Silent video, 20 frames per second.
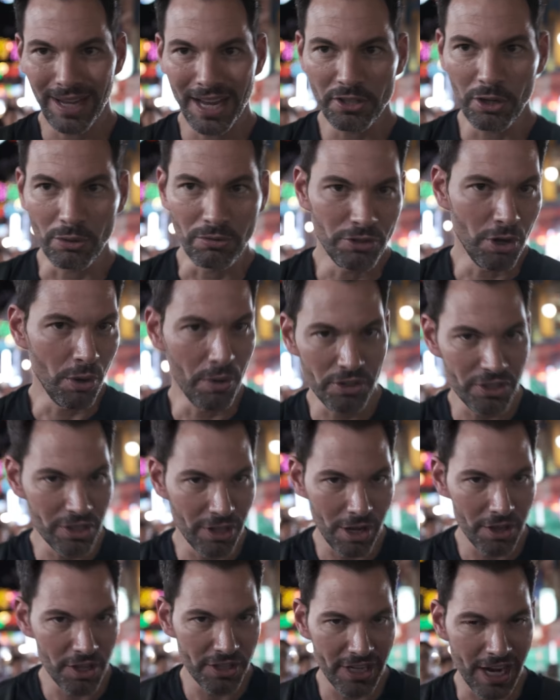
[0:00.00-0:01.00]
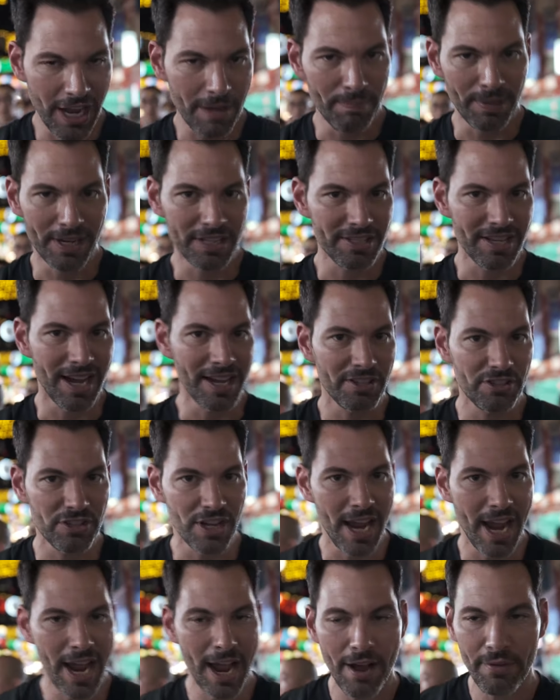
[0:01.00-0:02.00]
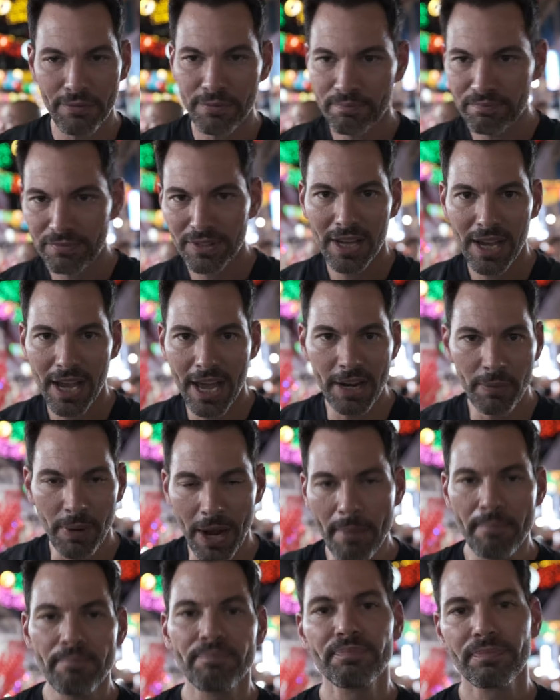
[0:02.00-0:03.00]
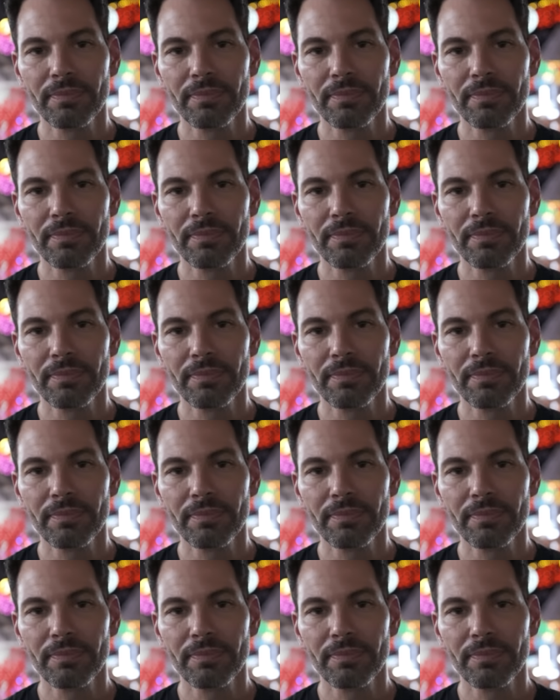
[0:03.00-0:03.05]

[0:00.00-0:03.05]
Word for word: I don't notice it all the time, but it's nice to have. Anyway,